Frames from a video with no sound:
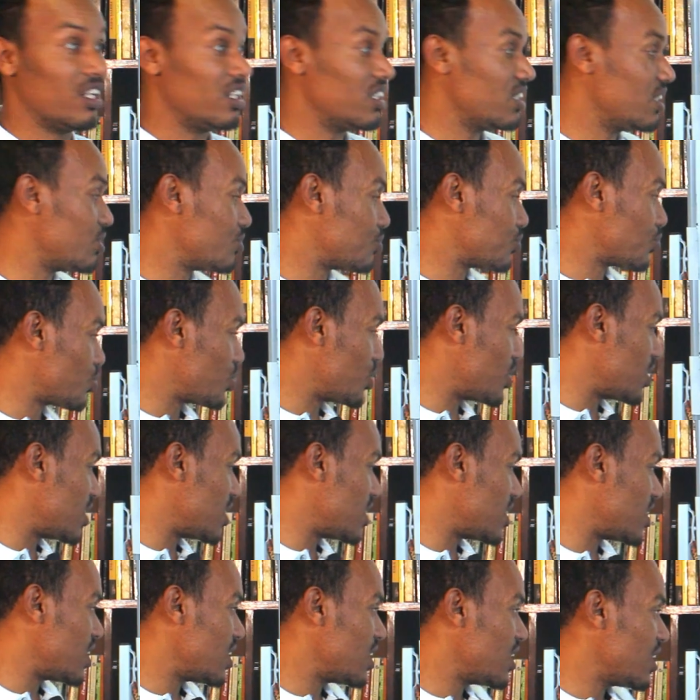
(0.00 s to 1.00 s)

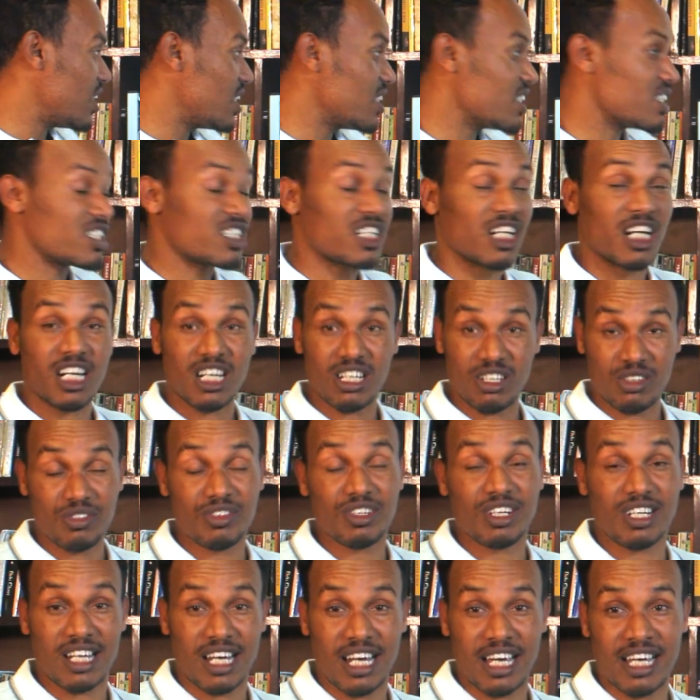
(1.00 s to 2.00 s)
Therefore, turn off the
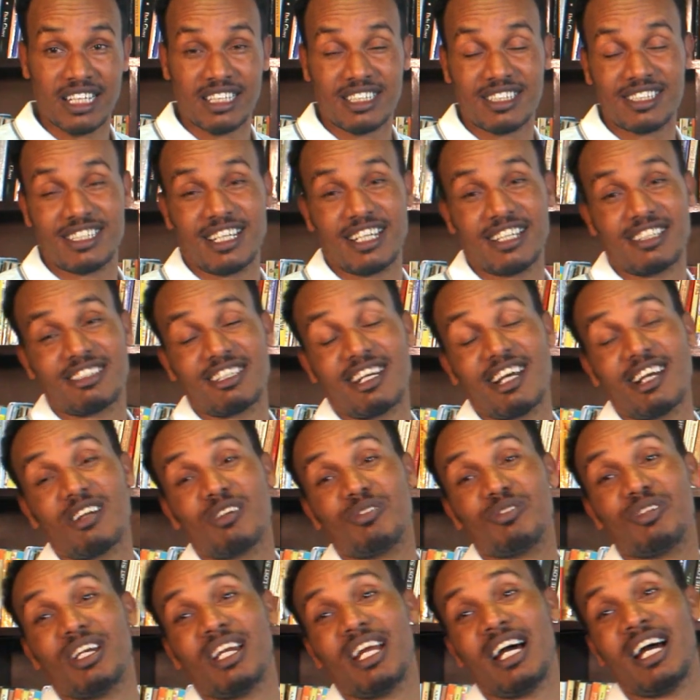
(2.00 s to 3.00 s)
light. Say, turn off
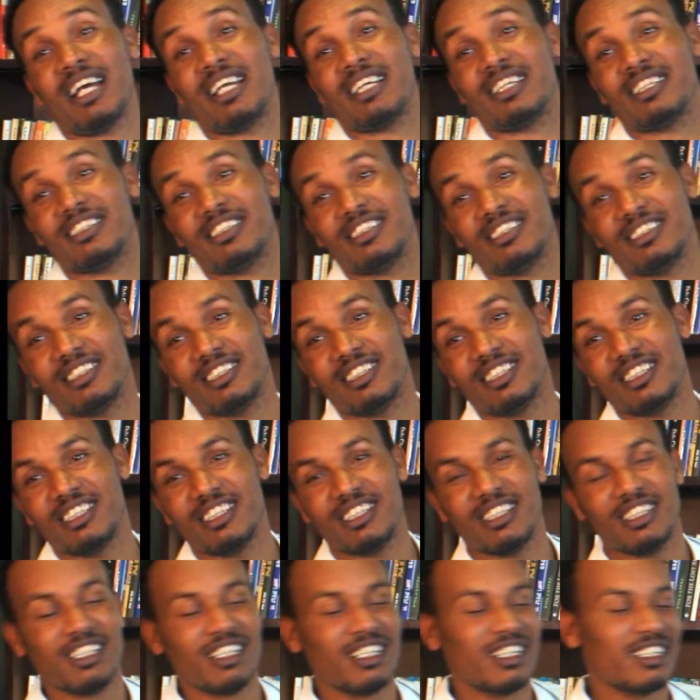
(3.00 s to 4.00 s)
the light. Turn off
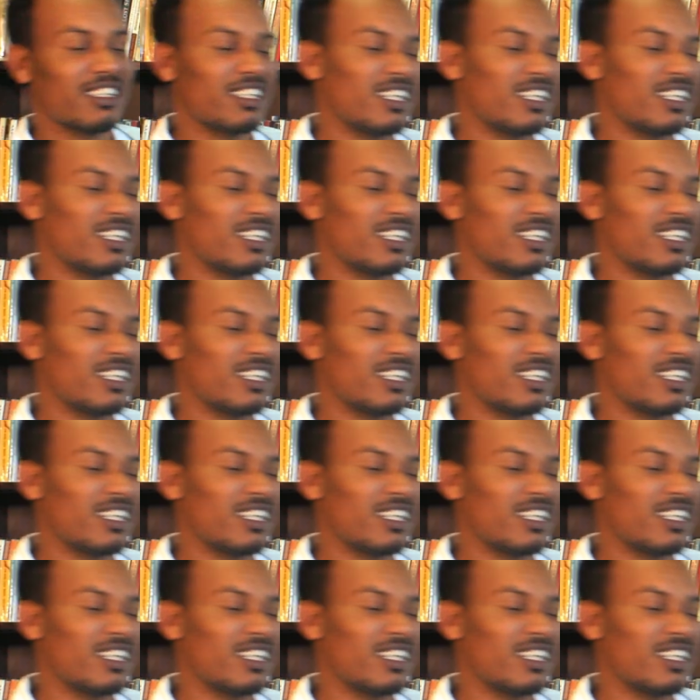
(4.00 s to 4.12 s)
the light.